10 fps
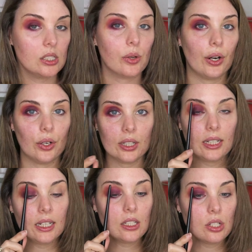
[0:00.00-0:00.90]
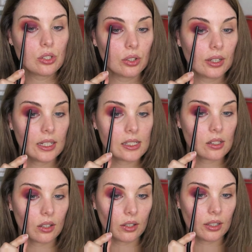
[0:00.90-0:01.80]
So I only need to do
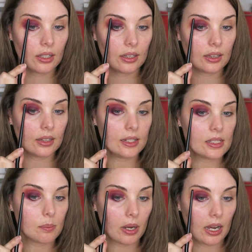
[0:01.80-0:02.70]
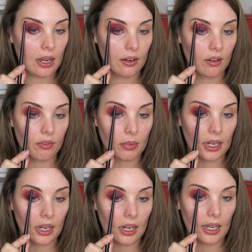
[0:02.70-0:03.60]
this on this part of
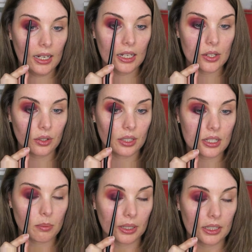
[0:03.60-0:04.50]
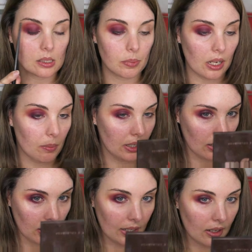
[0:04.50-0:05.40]
my eye. I don't need to bring this bit up any
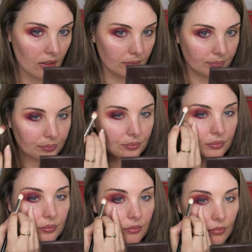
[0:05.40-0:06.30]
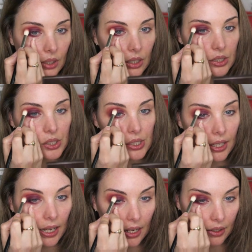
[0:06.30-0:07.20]
higher, just
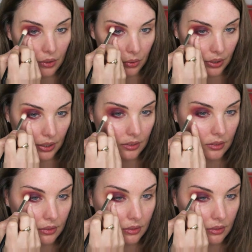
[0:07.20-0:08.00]
the outer corner.